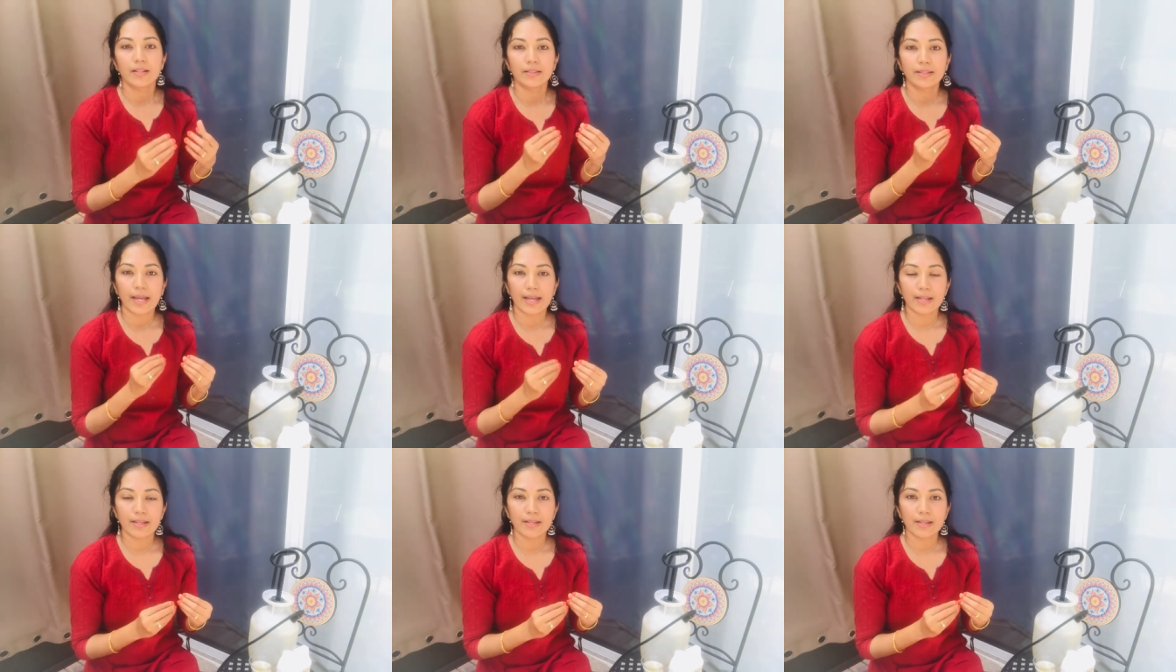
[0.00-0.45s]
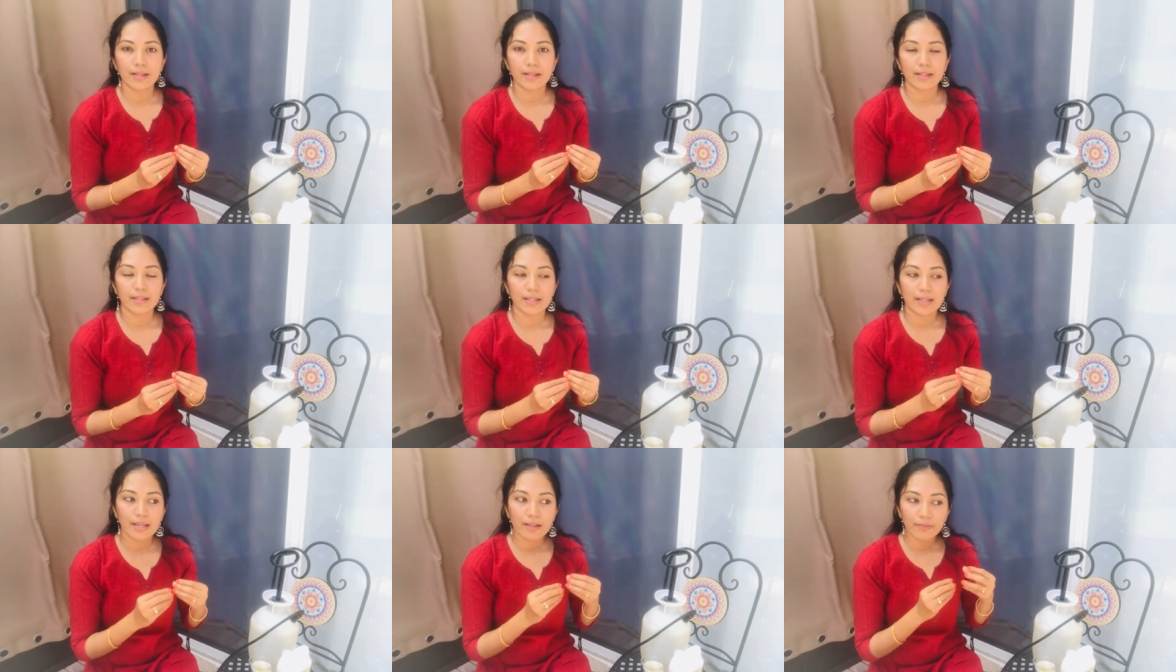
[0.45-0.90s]
then
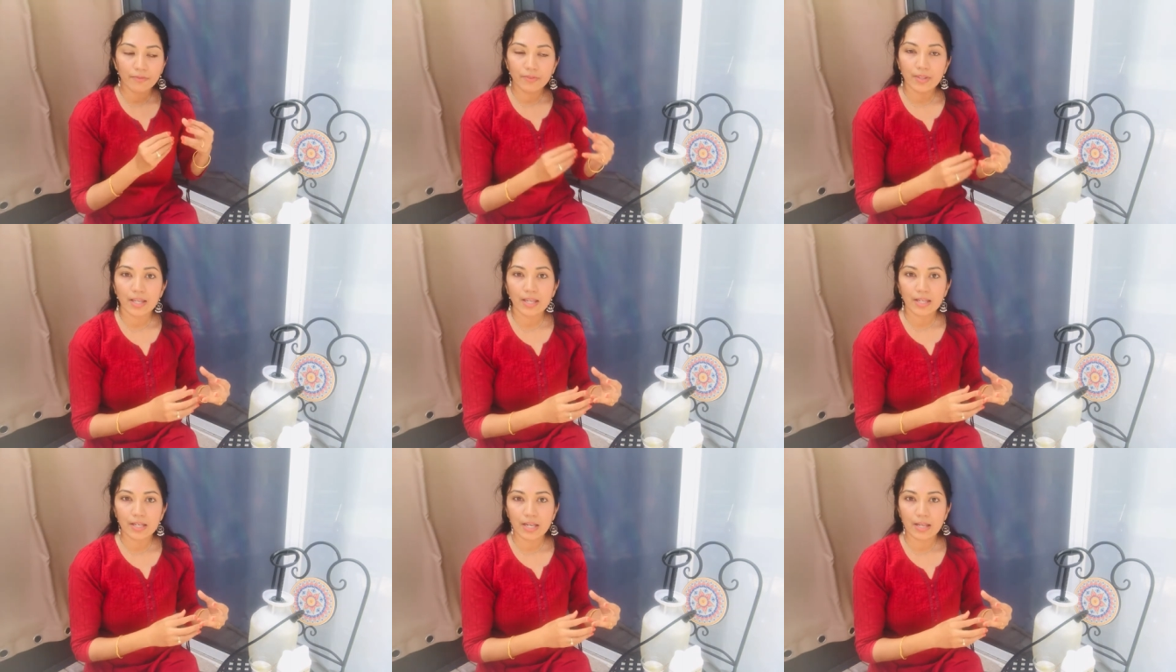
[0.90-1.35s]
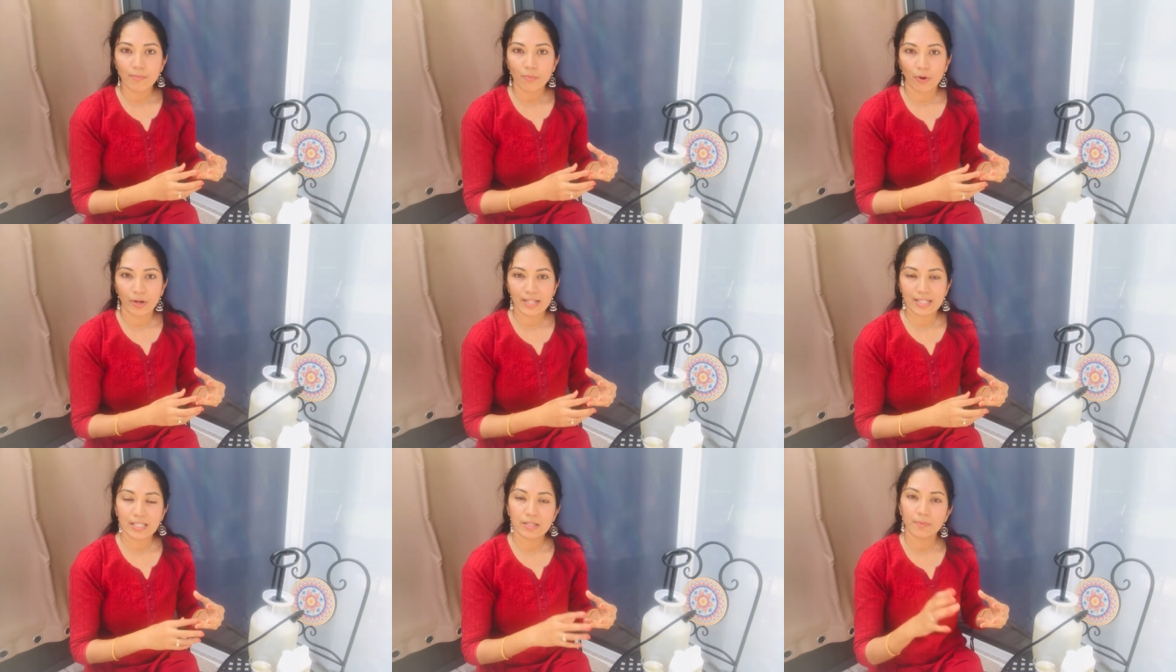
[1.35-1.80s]
give the neem
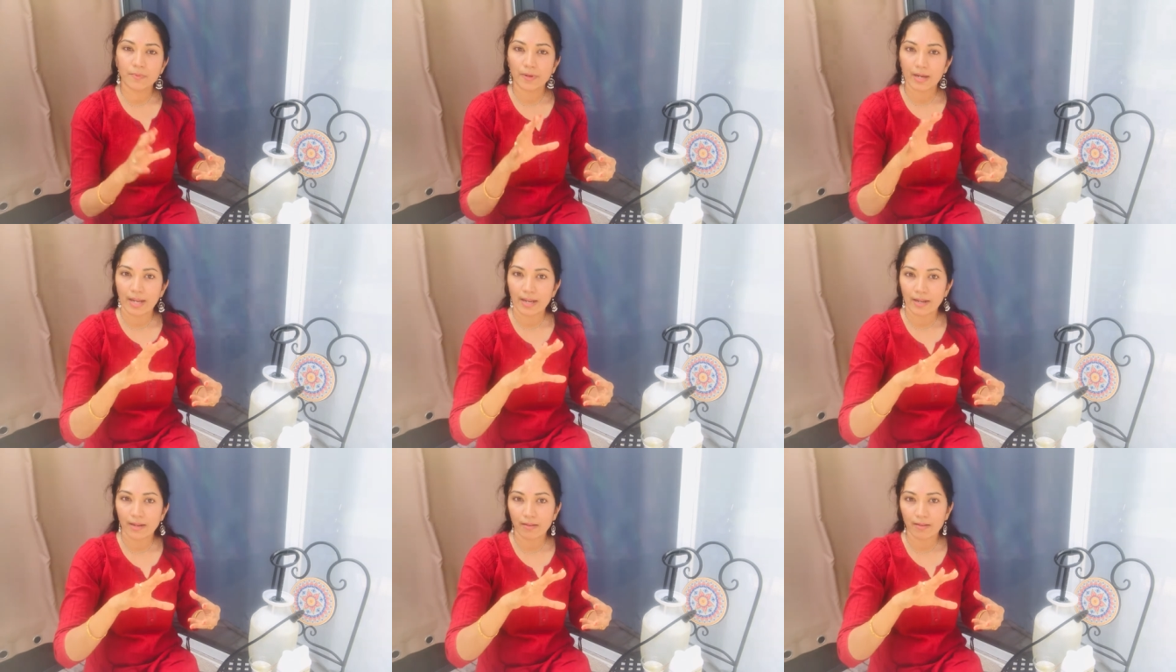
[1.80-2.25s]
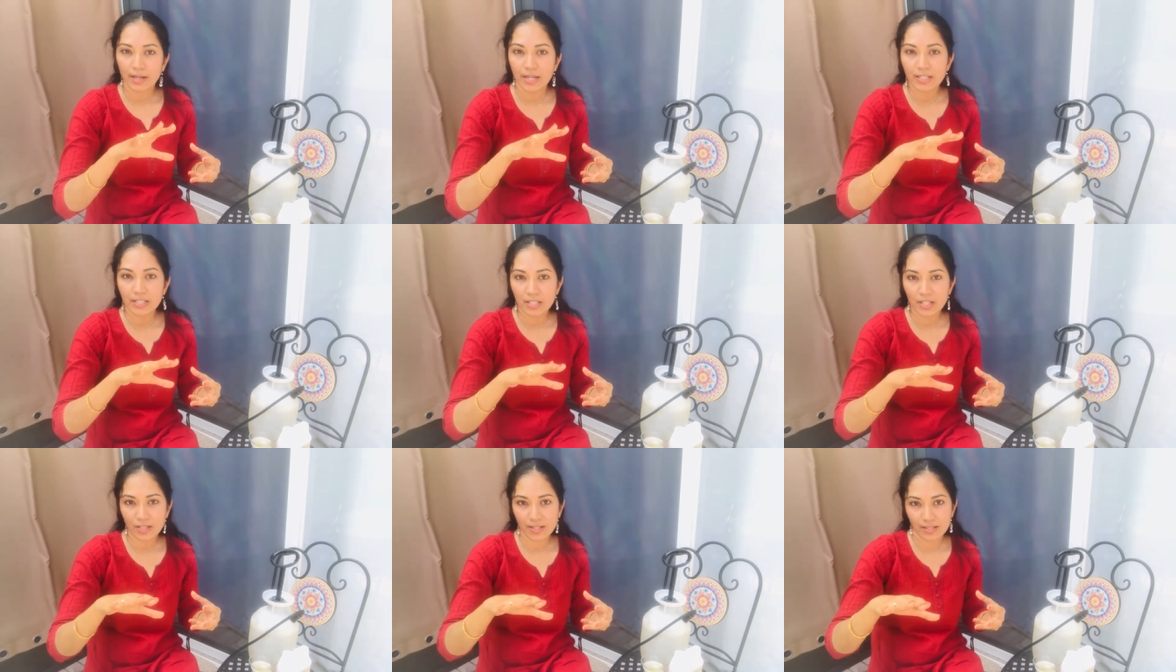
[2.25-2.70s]
oil spray
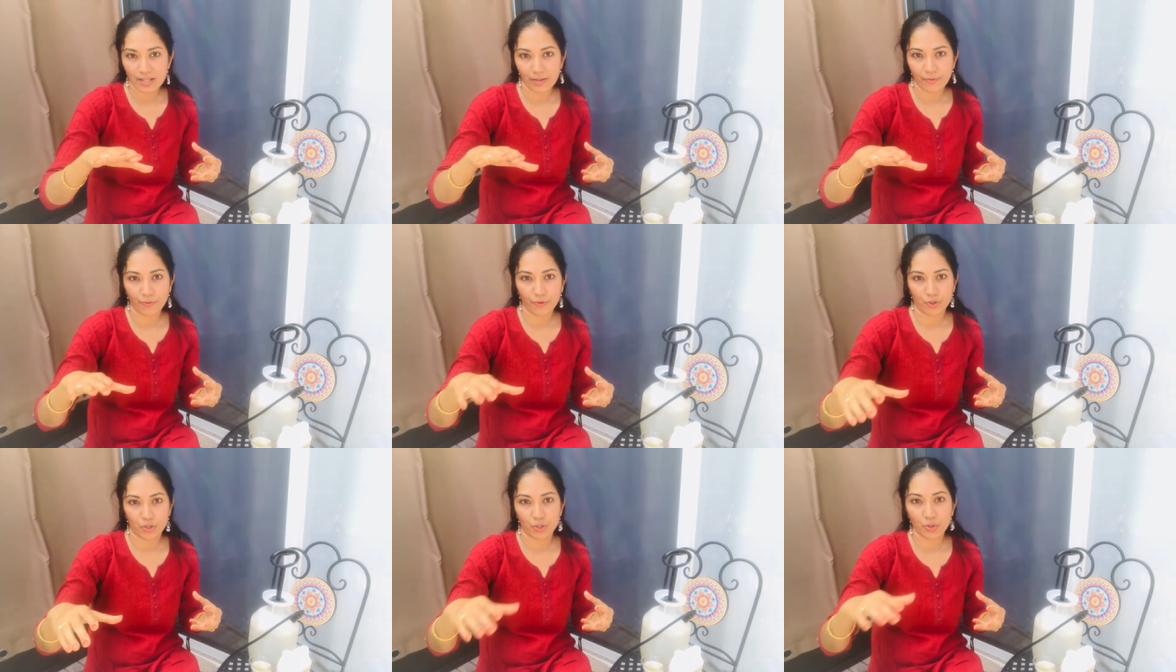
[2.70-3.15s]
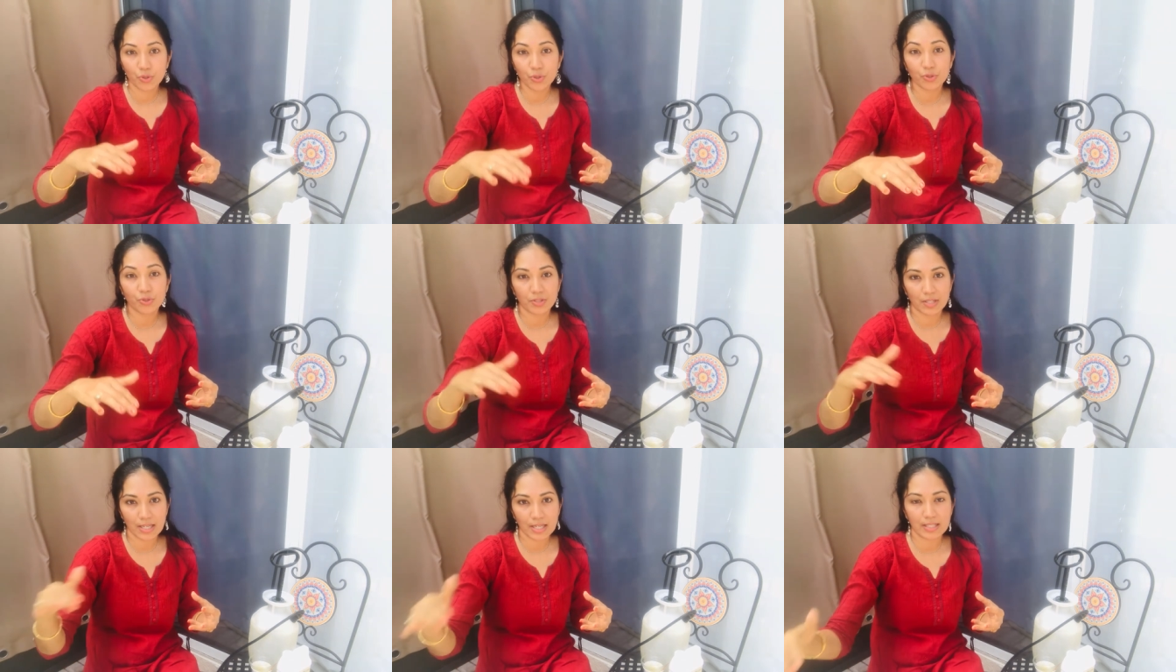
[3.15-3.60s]
continuously for two
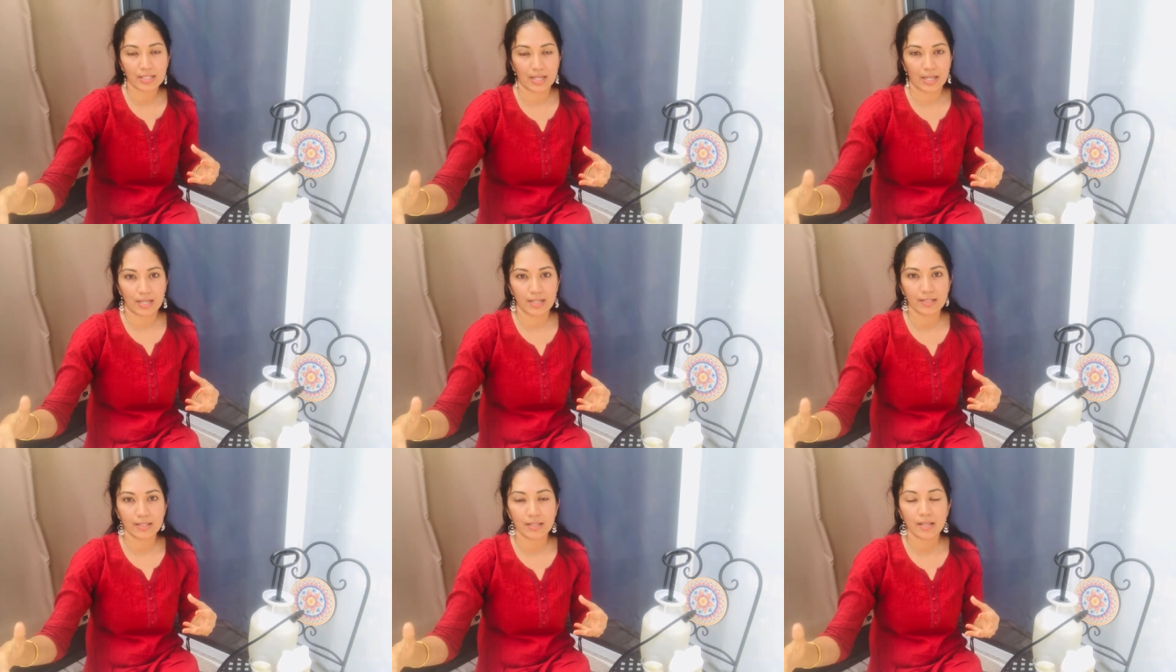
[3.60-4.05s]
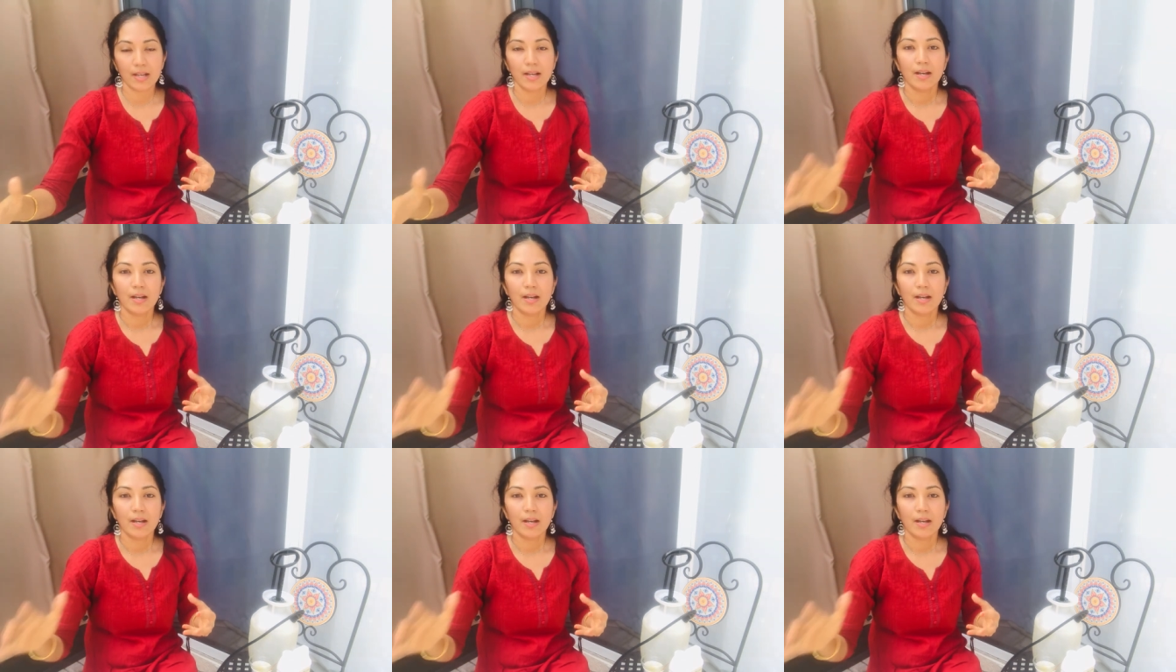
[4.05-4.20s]
to three days